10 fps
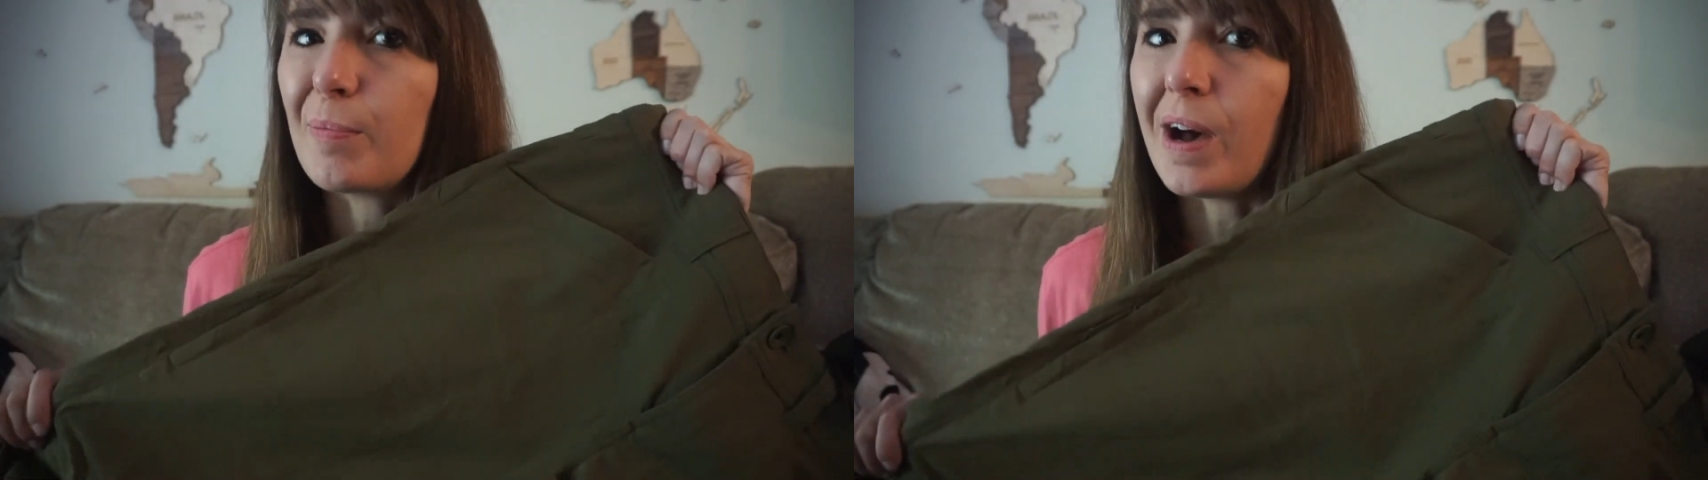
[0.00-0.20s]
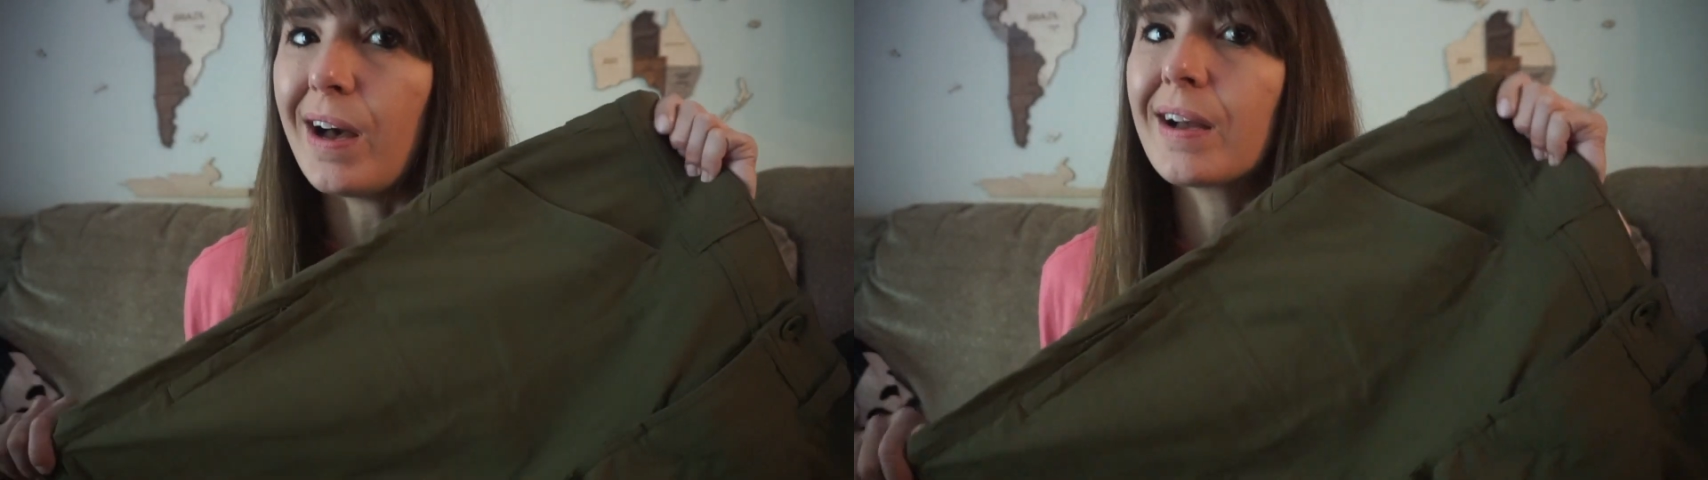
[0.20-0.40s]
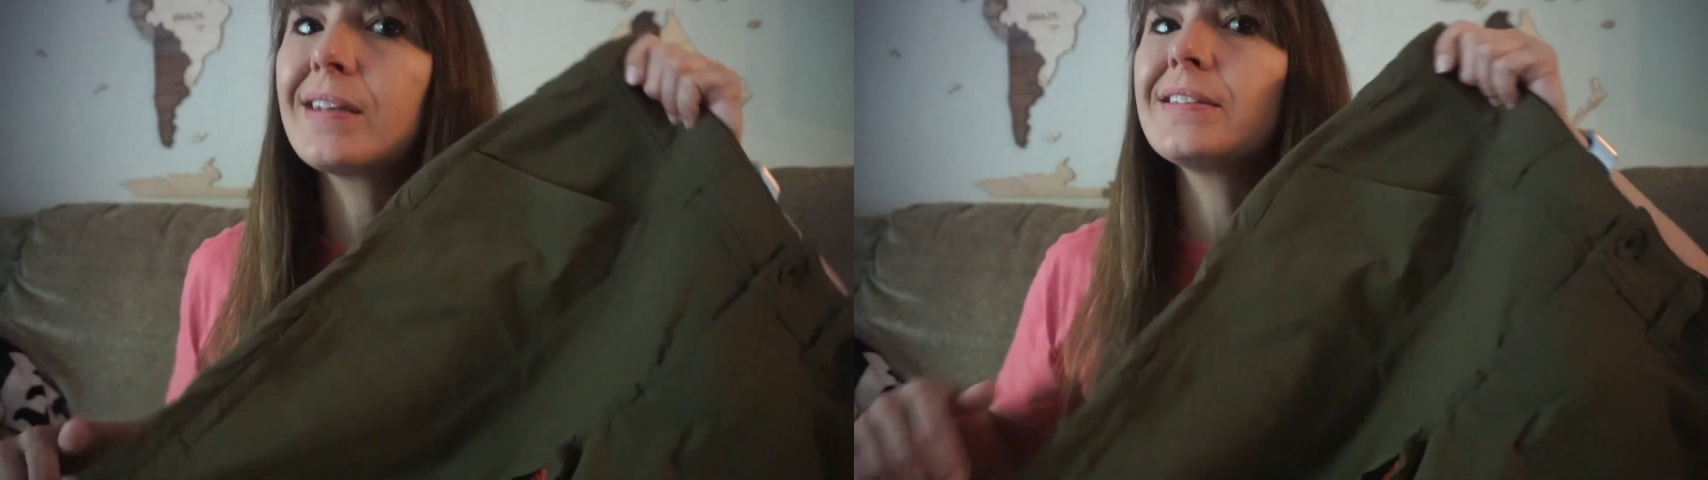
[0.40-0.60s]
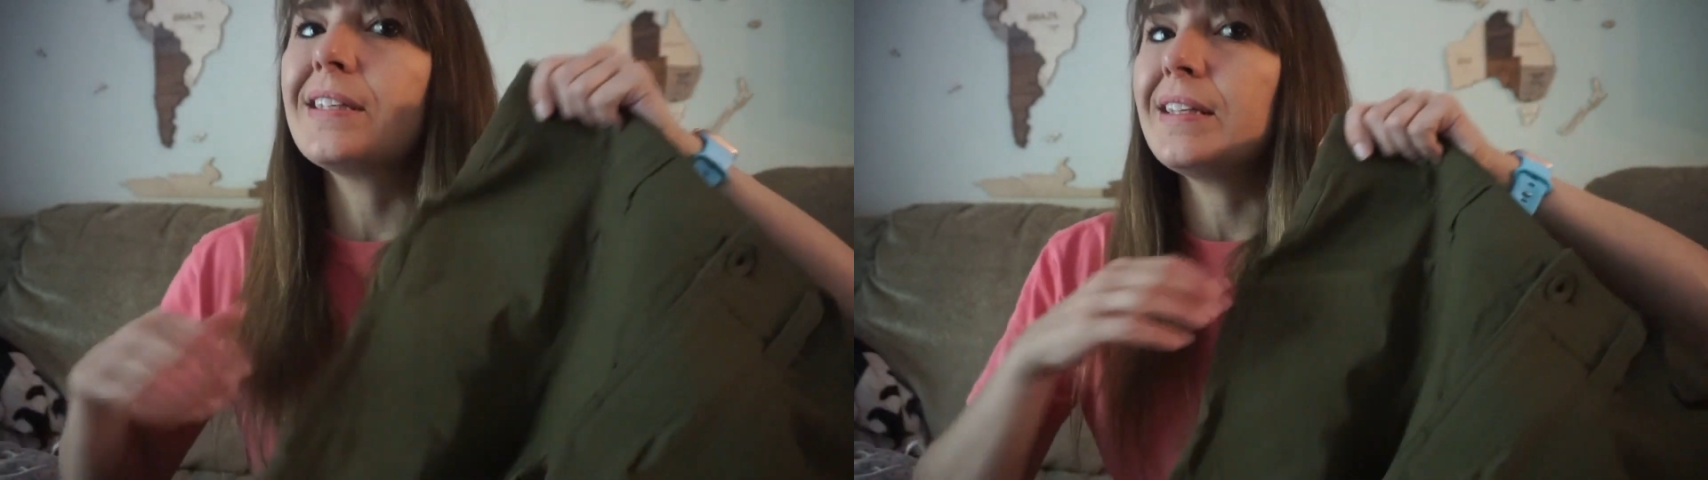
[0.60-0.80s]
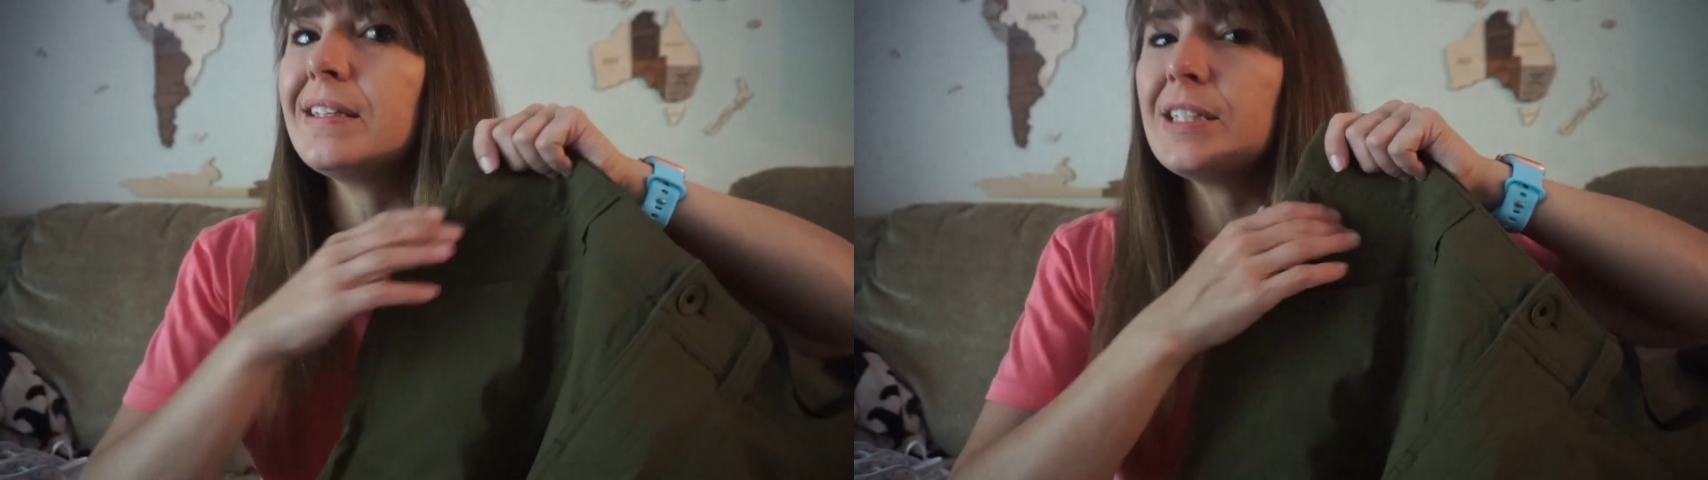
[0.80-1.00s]
pockets
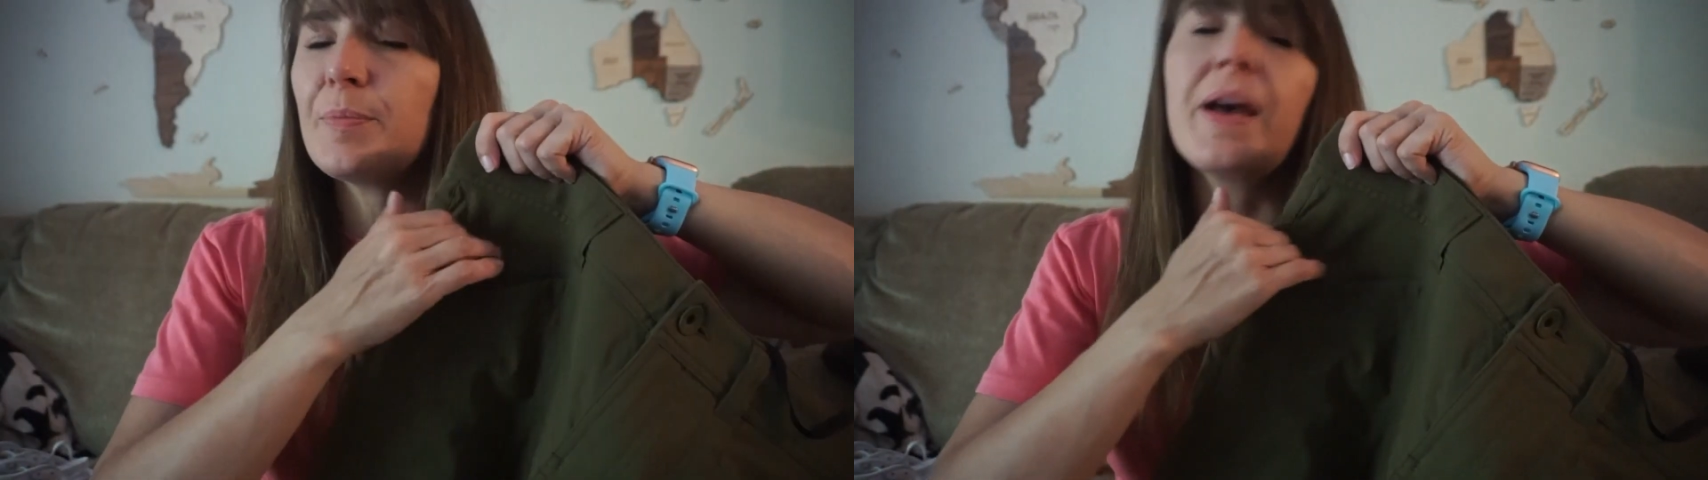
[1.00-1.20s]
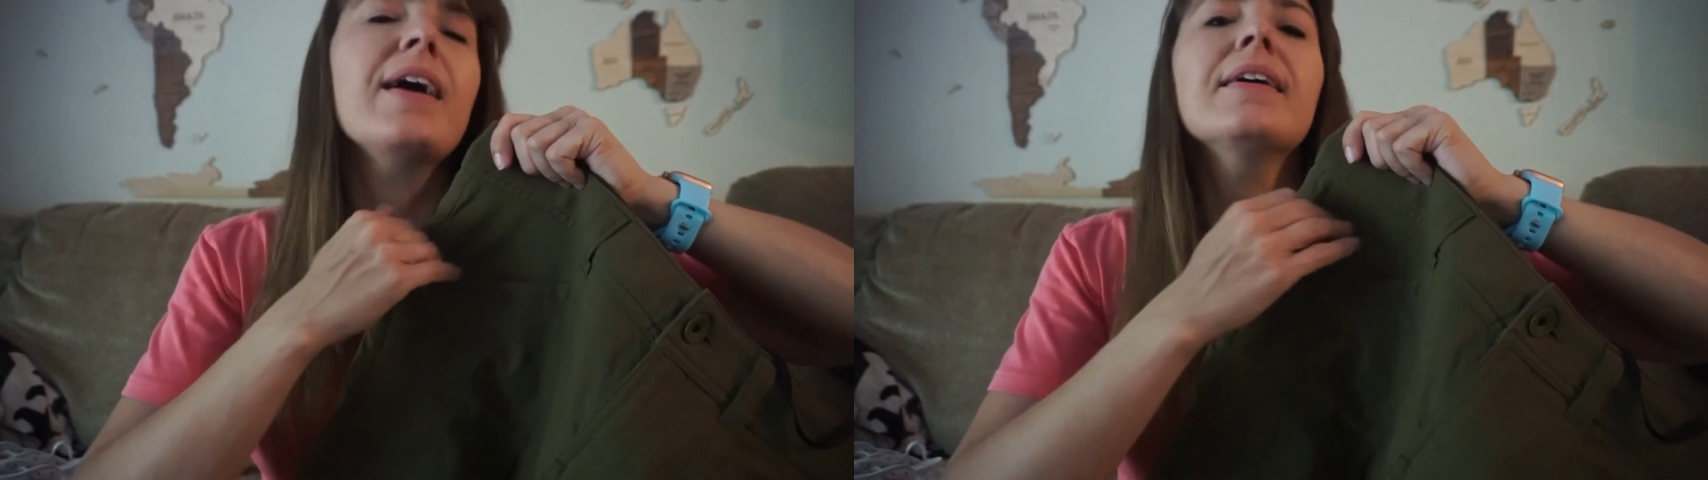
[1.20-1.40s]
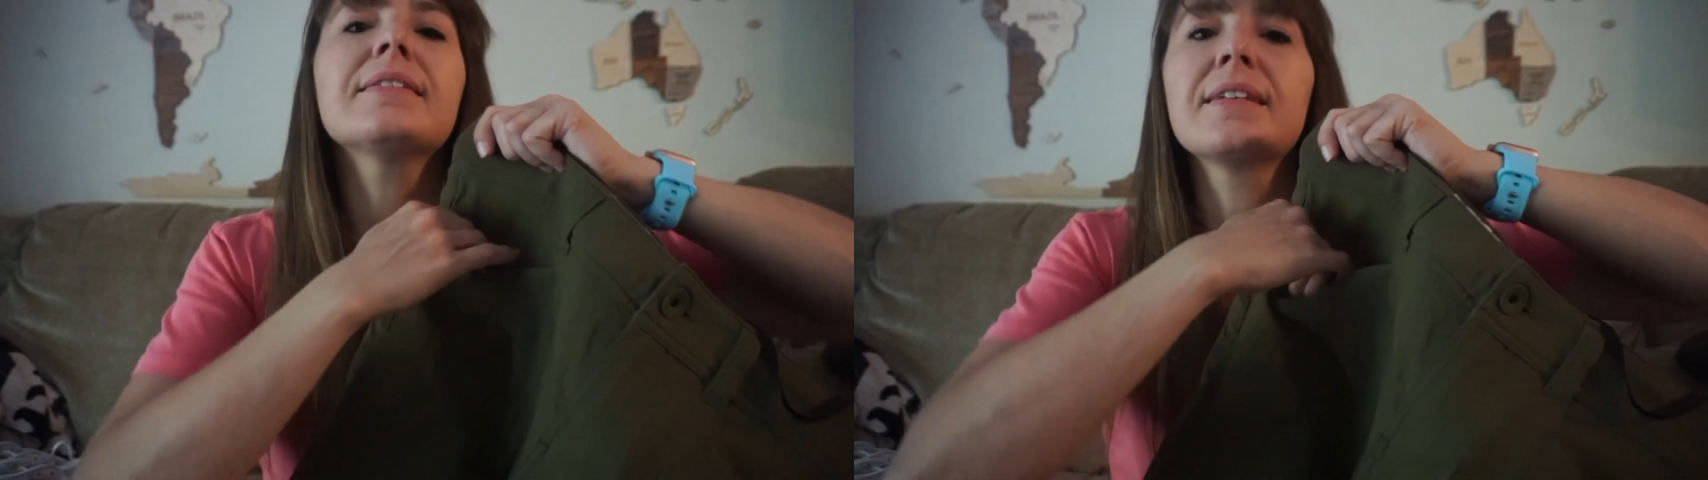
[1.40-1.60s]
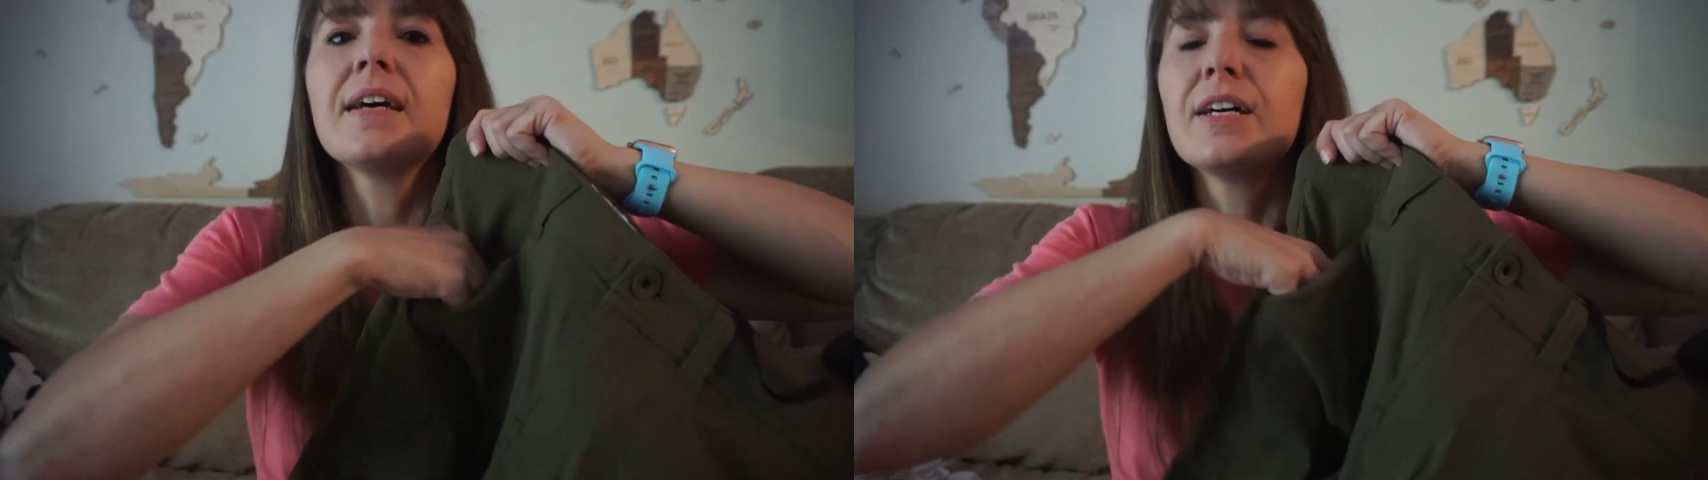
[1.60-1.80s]
in these pants.